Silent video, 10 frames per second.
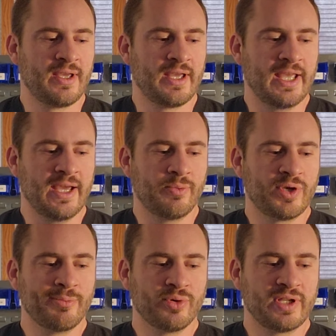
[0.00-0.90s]
And we
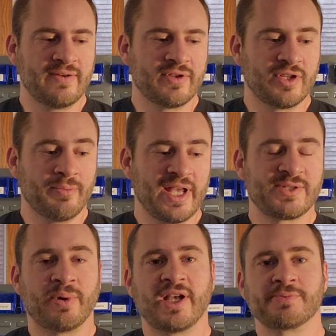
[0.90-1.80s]
believe that the
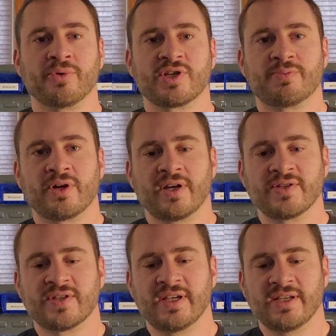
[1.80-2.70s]
best possible
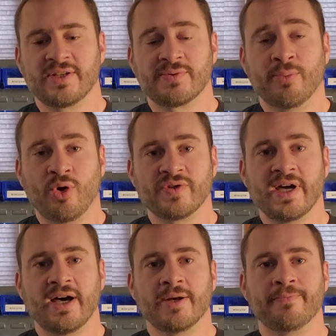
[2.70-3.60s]
experience is
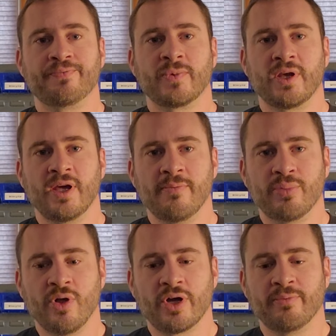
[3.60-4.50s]
bolt-on and
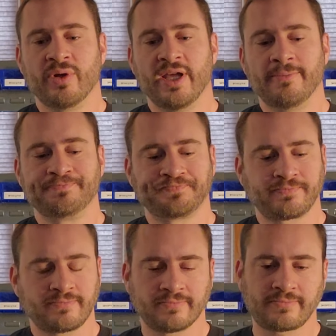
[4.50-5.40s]
plug and play.
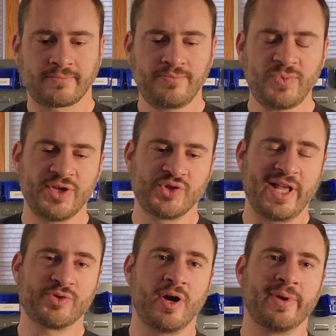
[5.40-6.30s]
So
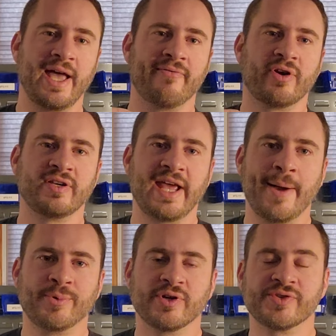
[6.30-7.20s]
that's why we have our
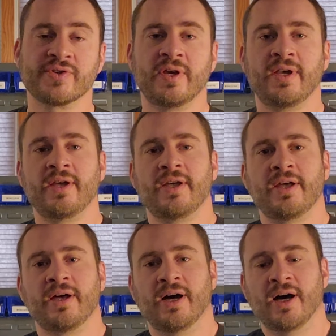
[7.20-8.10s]
adapters.
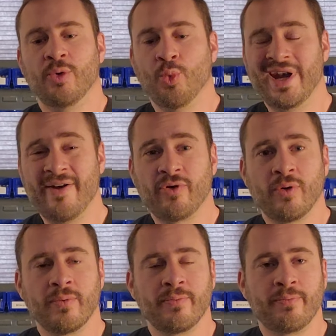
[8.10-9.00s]
Whenever
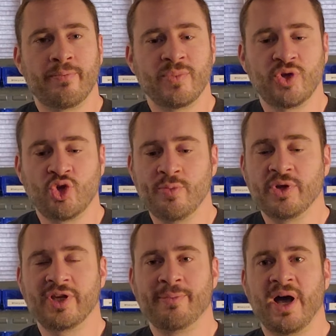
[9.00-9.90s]

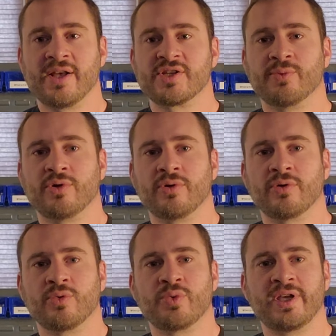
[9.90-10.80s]
humanly possible,
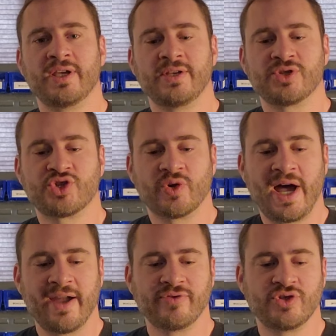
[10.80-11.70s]
we
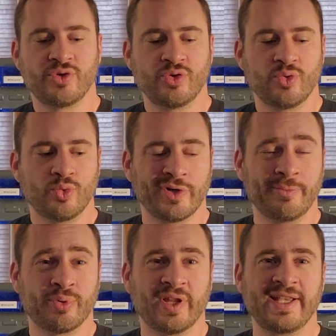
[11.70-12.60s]
strive to
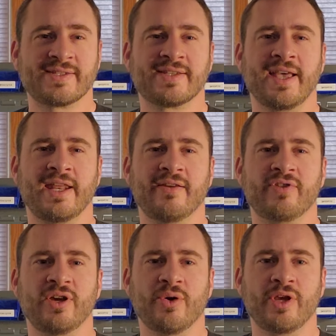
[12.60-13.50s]
replace any of
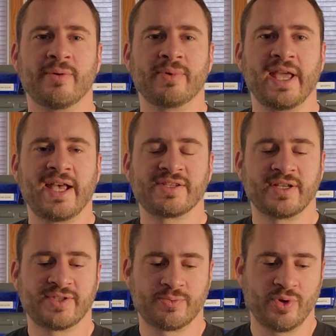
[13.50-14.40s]
the OEM
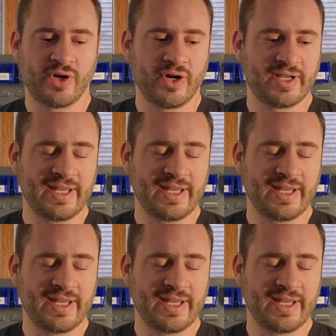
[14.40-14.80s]
gaskets with our